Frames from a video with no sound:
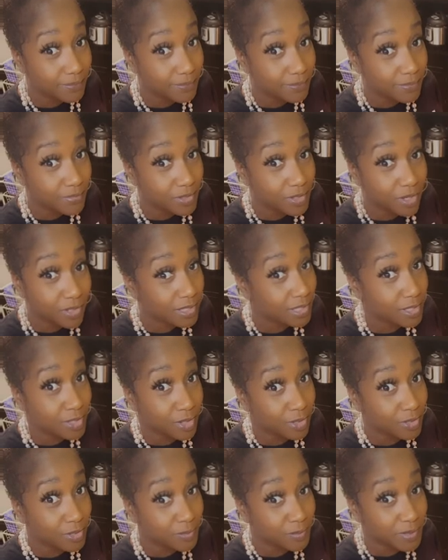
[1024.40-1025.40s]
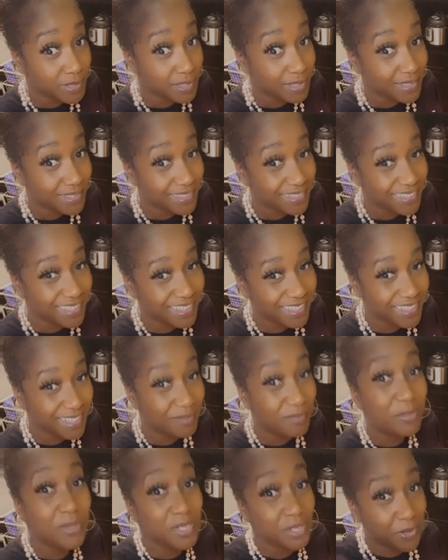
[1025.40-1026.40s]
Y'all need to talk to me.
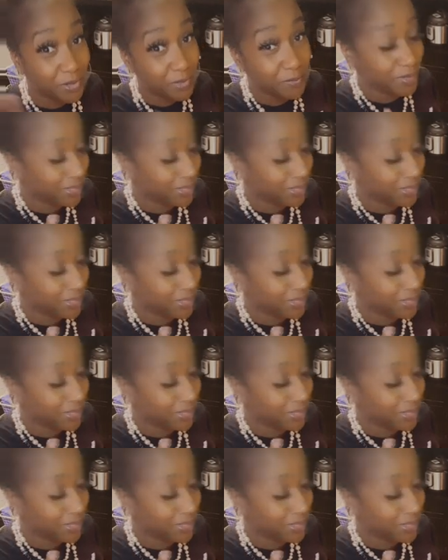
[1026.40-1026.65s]
Put it on the meat.